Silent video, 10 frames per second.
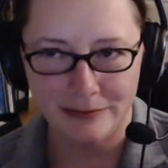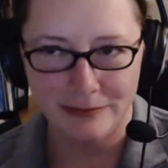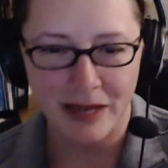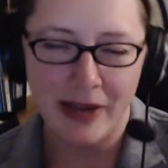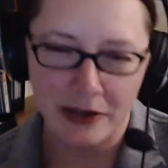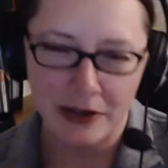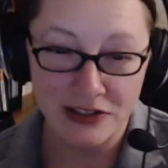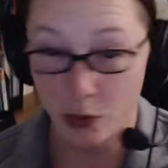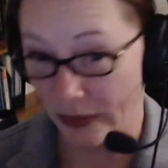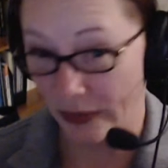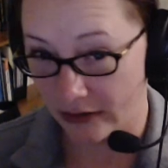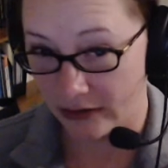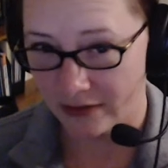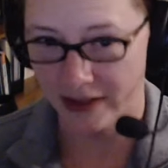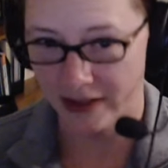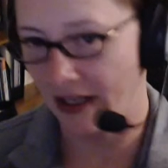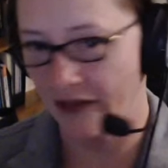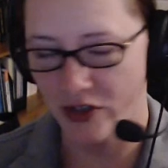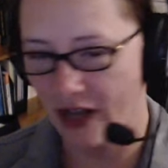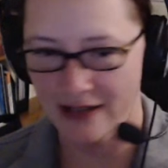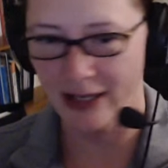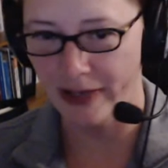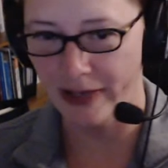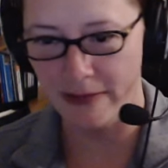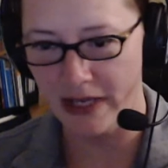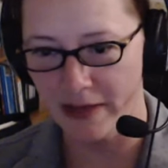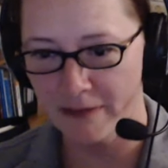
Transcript: my parents are weird, if you can't tell by me.